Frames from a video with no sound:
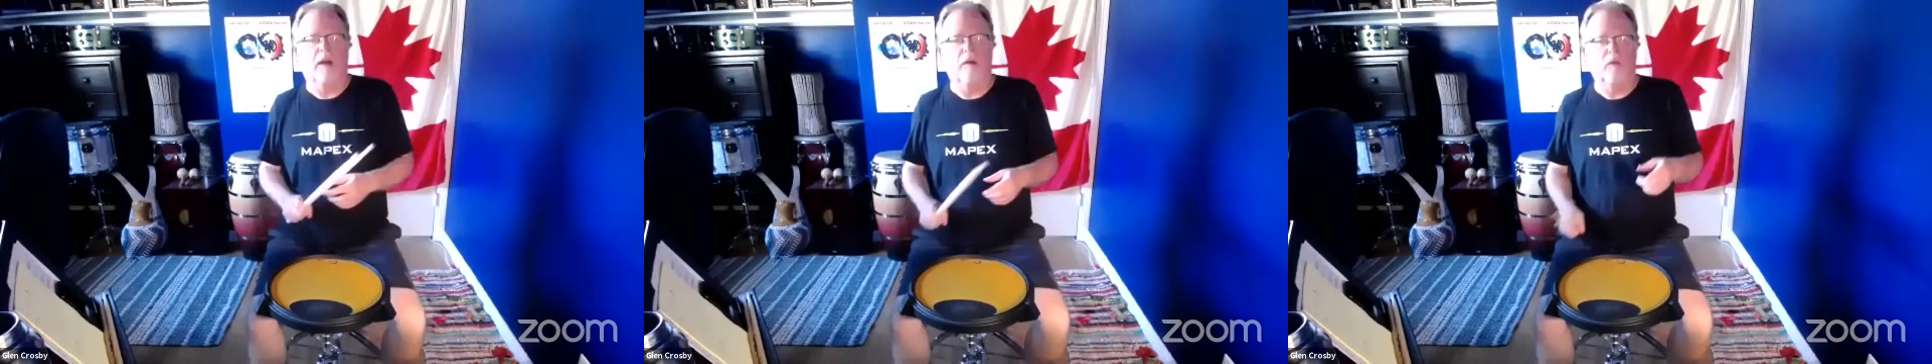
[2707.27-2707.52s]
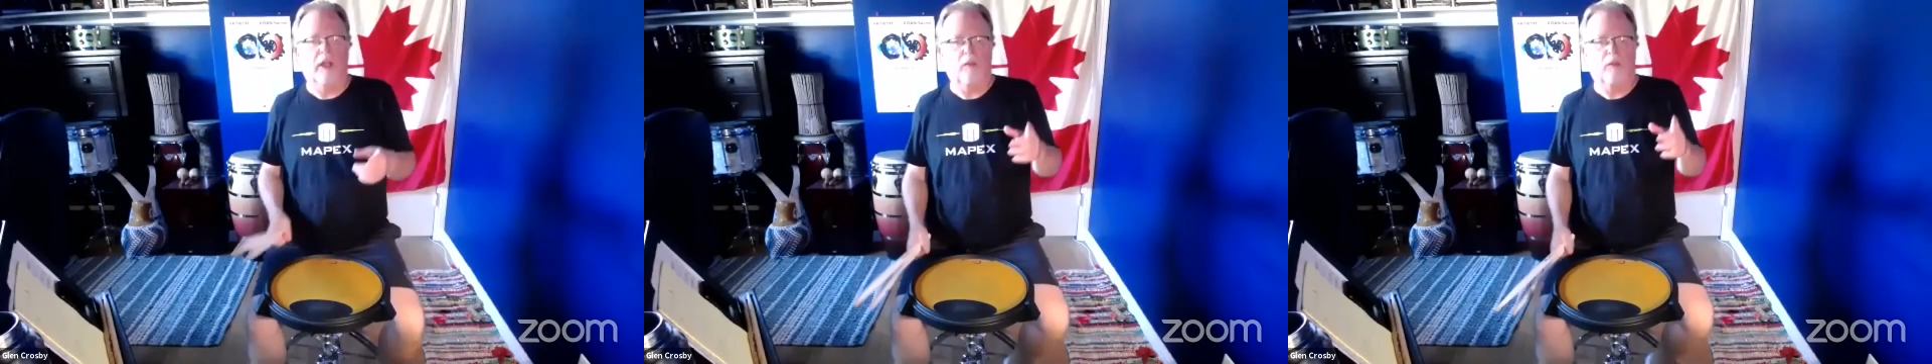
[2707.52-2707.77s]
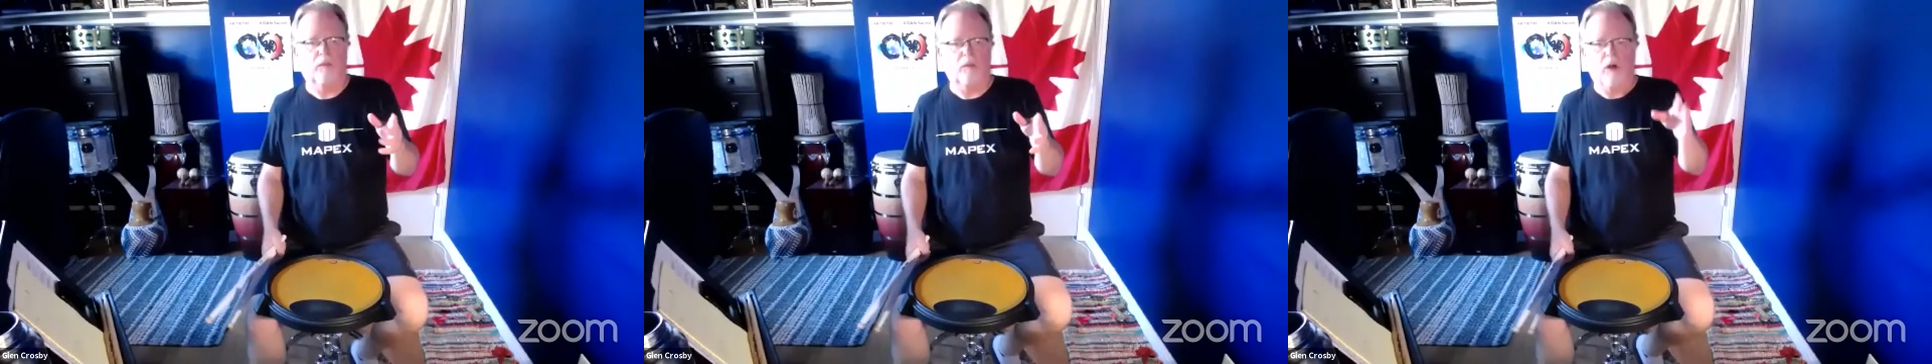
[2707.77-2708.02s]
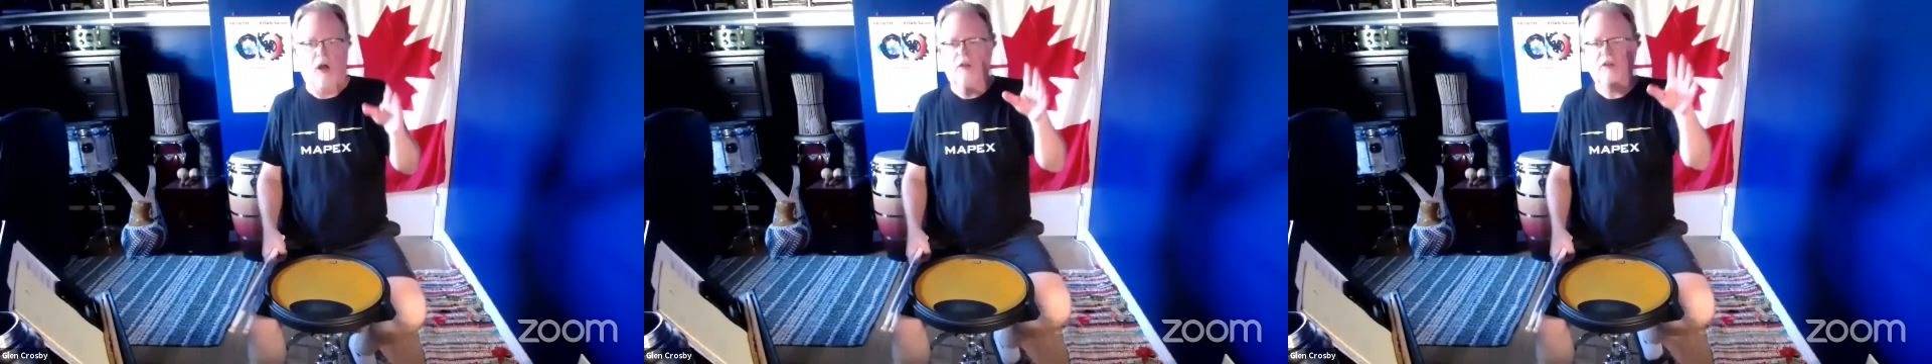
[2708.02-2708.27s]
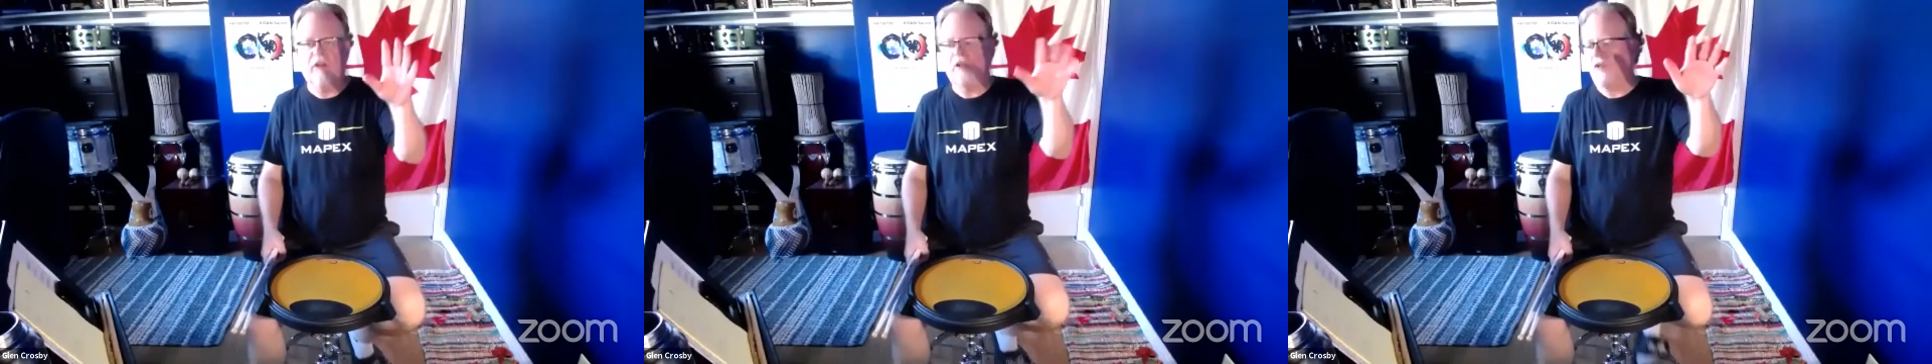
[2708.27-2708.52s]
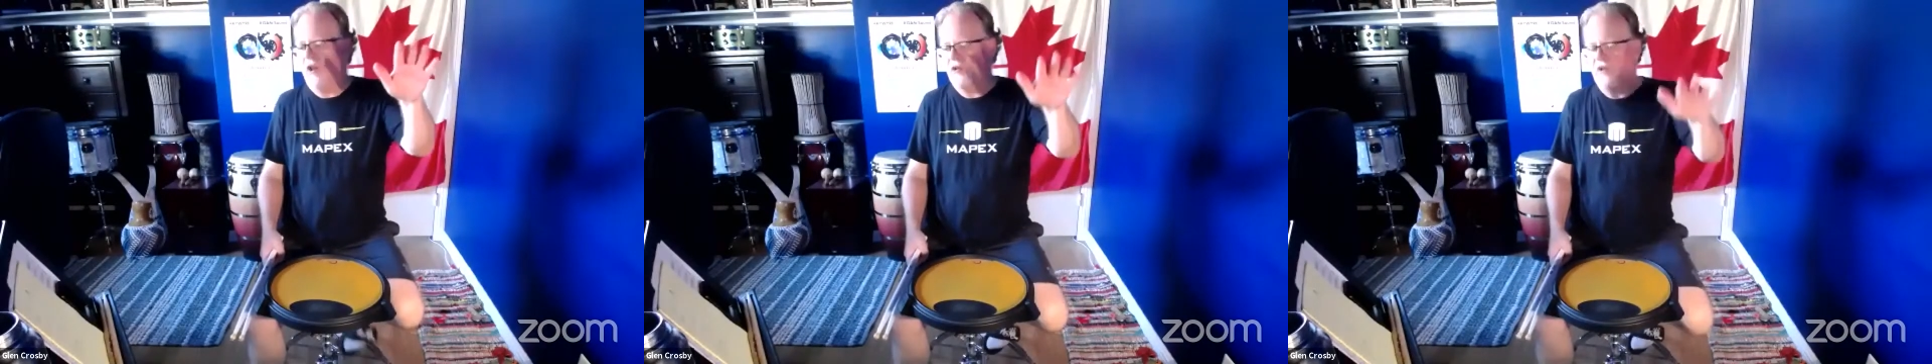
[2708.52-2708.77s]
like all these
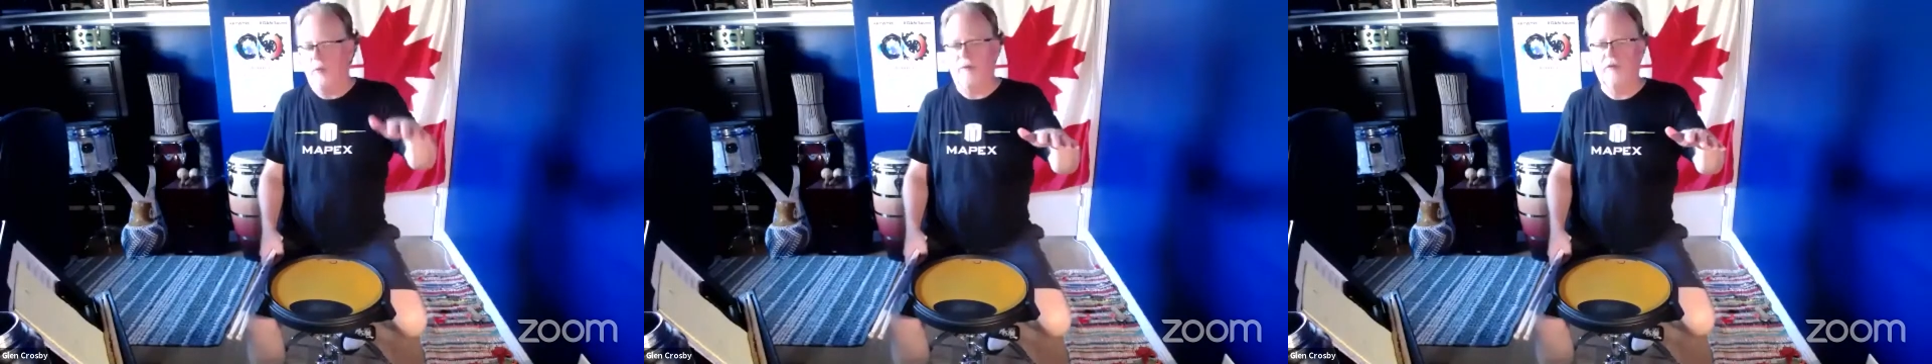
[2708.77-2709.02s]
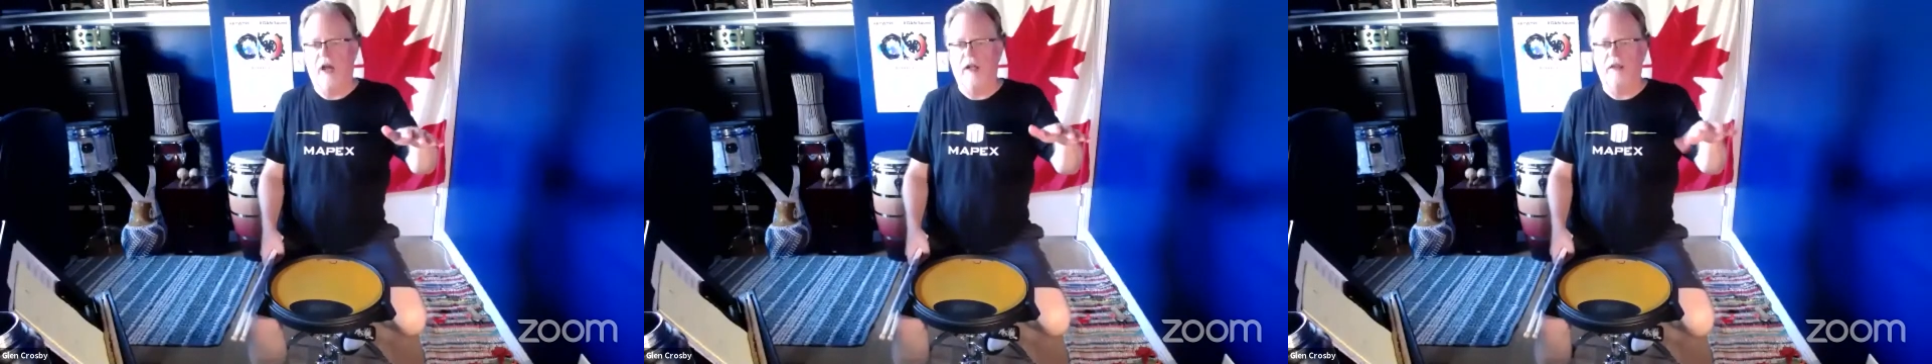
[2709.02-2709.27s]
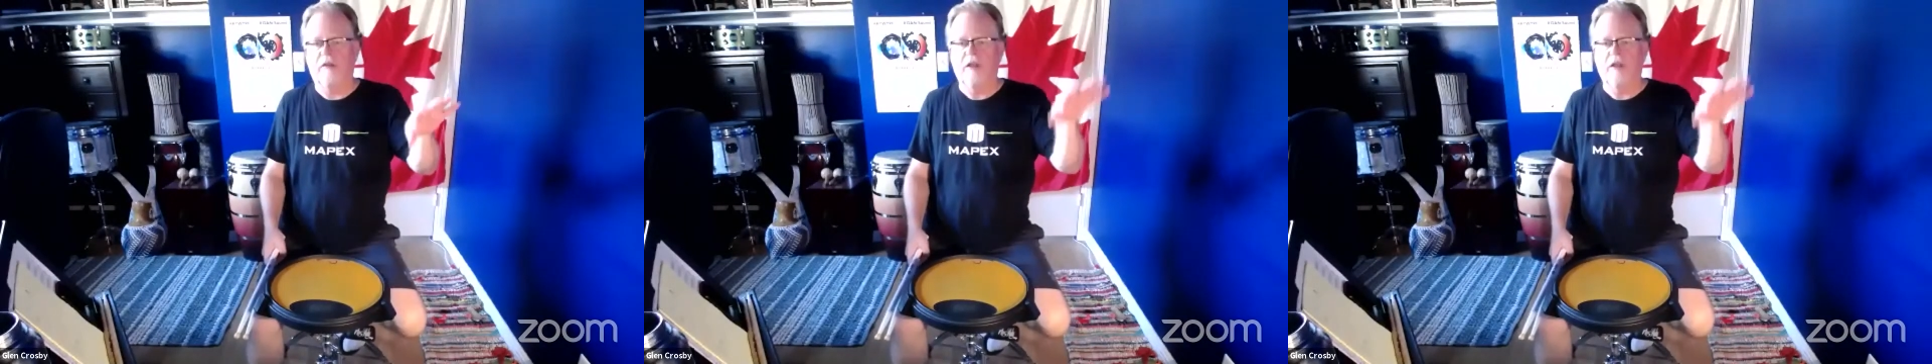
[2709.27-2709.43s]
exercises that we've done.